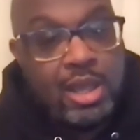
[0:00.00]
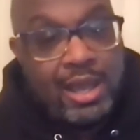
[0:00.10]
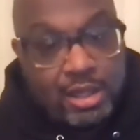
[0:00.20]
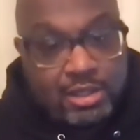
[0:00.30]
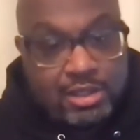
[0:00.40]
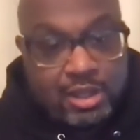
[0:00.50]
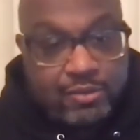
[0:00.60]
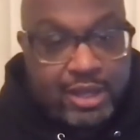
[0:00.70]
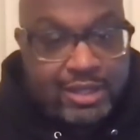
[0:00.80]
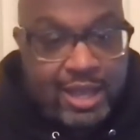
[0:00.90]
and and
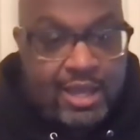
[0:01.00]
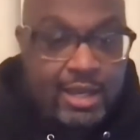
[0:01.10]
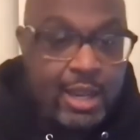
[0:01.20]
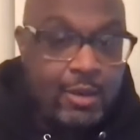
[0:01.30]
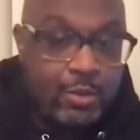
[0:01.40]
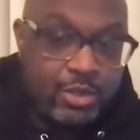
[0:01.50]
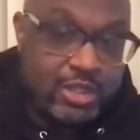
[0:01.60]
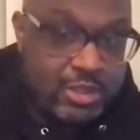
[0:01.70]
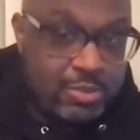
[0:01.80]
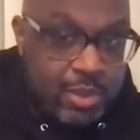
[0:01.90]
stuff like that and it was
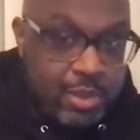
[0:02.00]
just